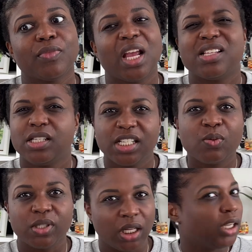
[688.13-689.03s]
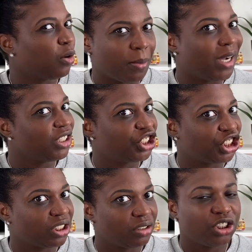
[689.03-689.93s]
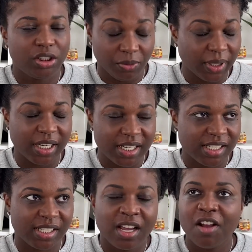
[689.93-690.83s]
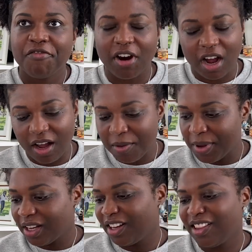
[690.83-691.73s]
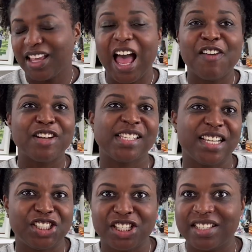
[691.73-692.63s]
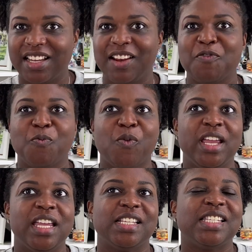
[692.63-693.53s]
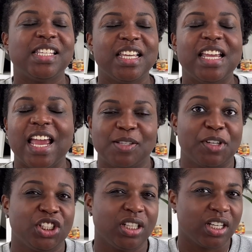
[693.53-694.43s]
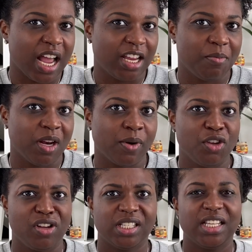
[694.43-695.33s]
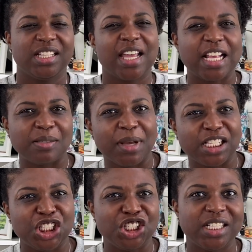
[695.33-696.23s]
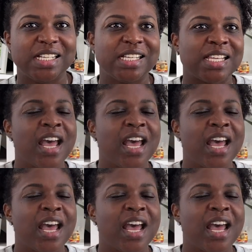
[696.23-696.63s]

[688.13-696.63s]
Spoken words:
Sis was a little much. She was. From the conversations that we see, especially in the documentary, you can see the text messages.